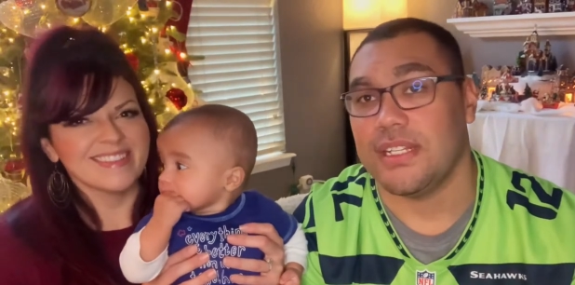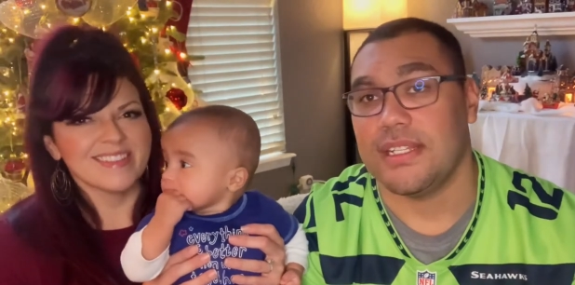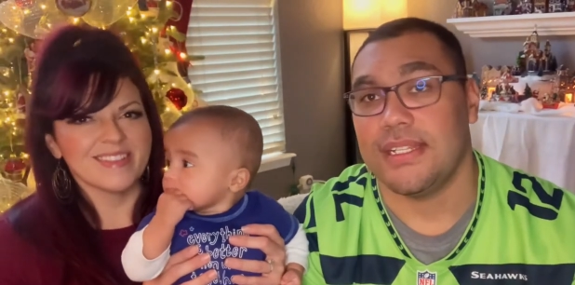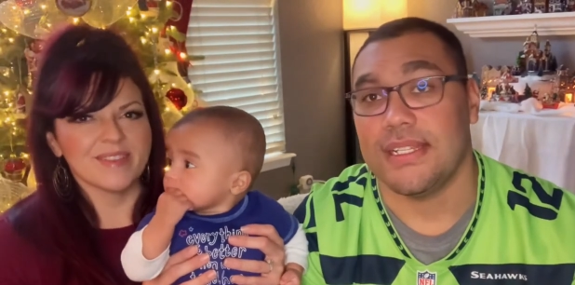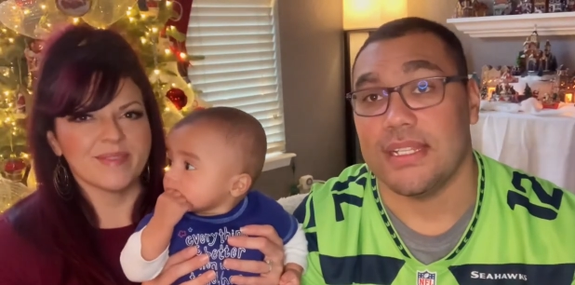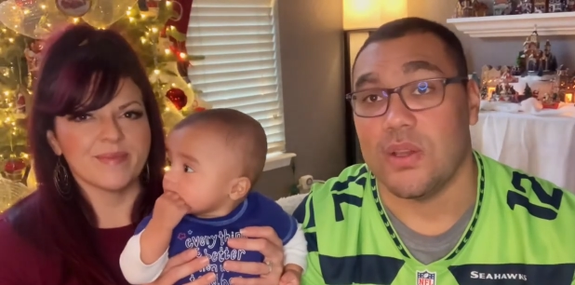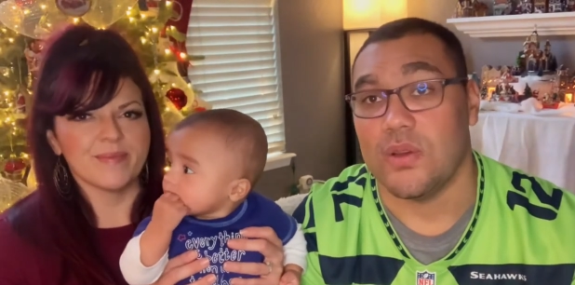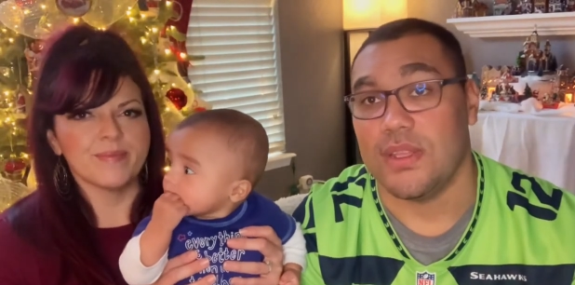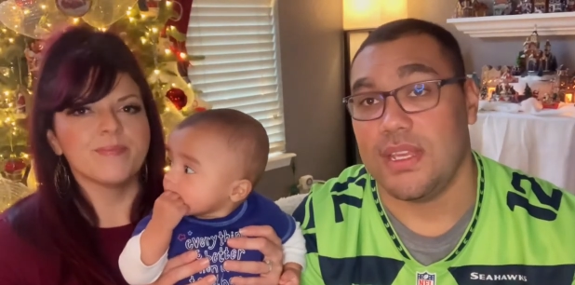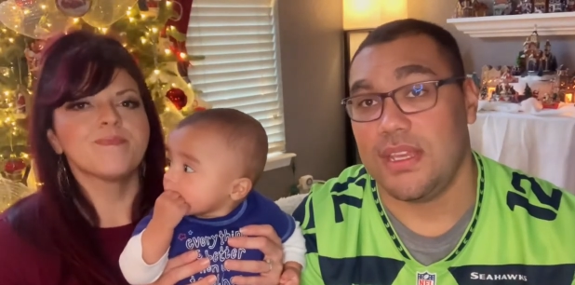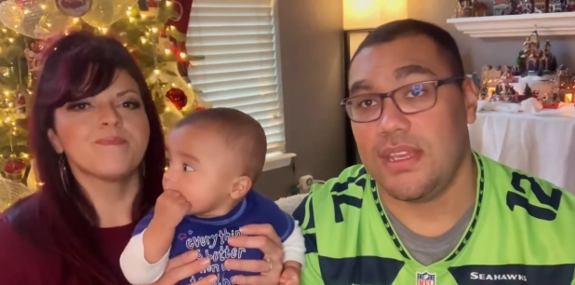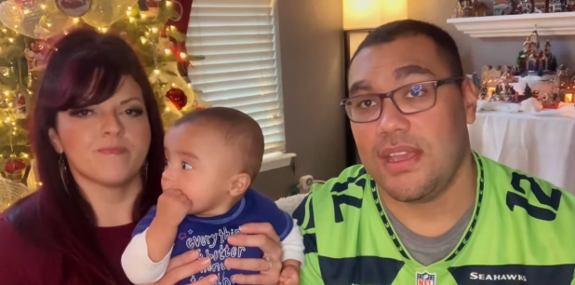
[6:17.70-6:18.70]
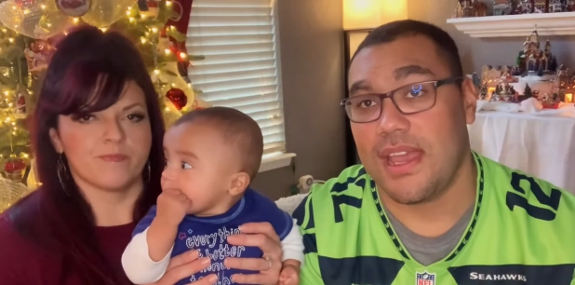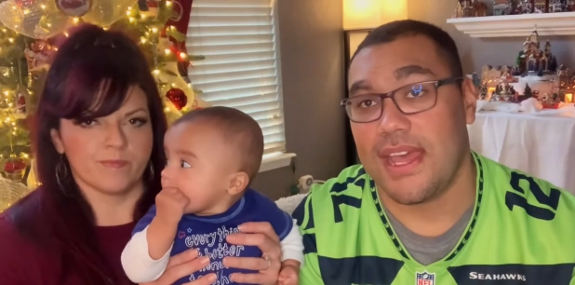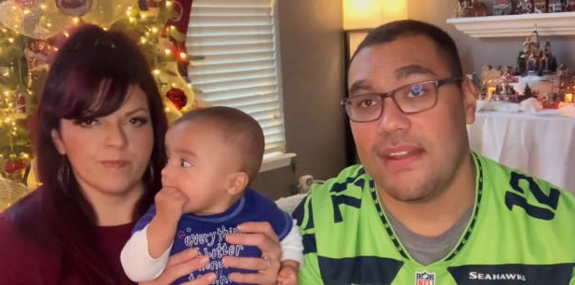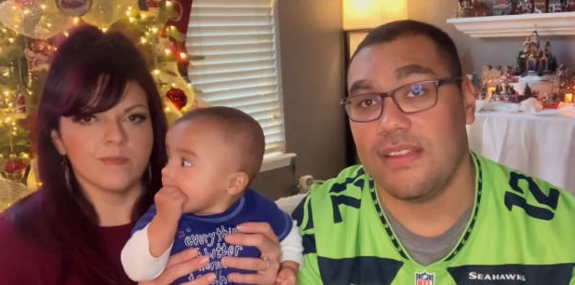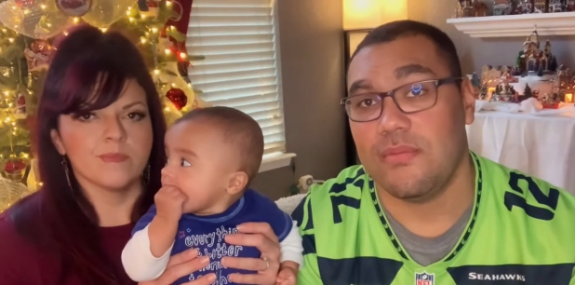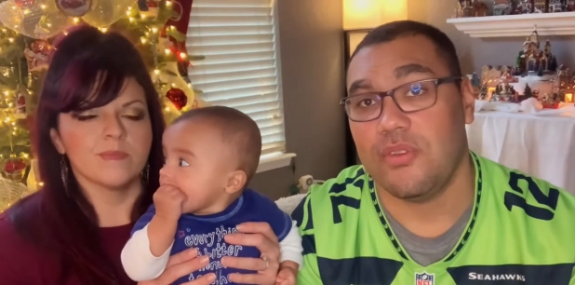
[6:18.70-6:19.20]
Speaker 1: slowly out of
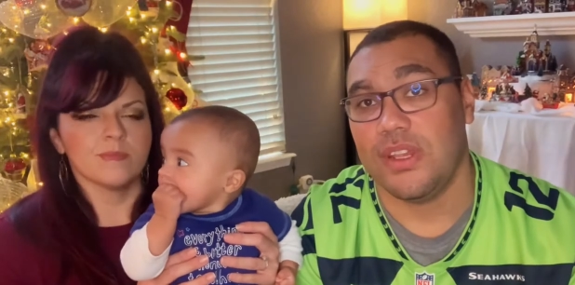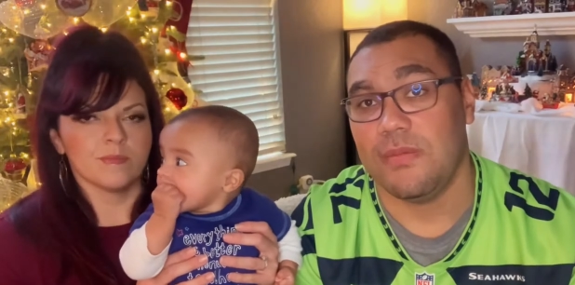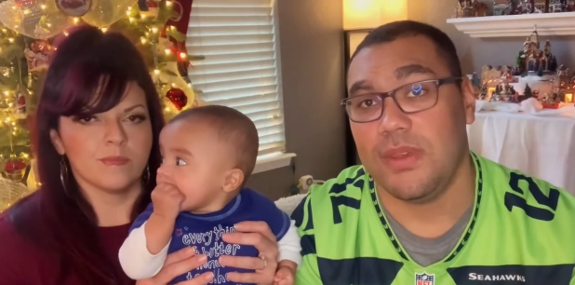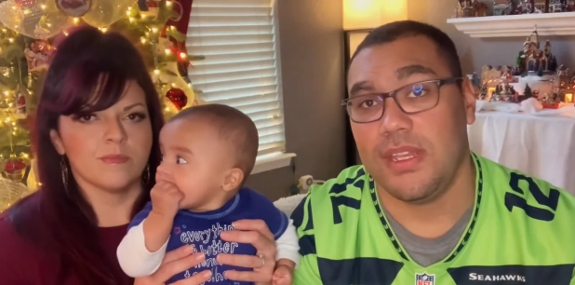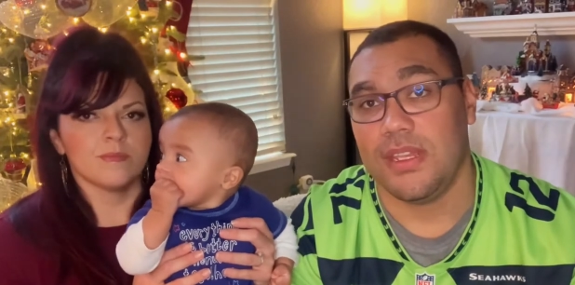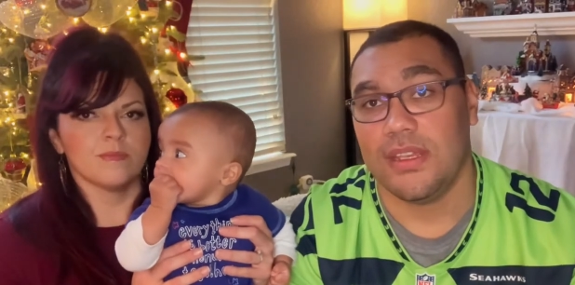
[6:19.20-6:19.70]
the preemie.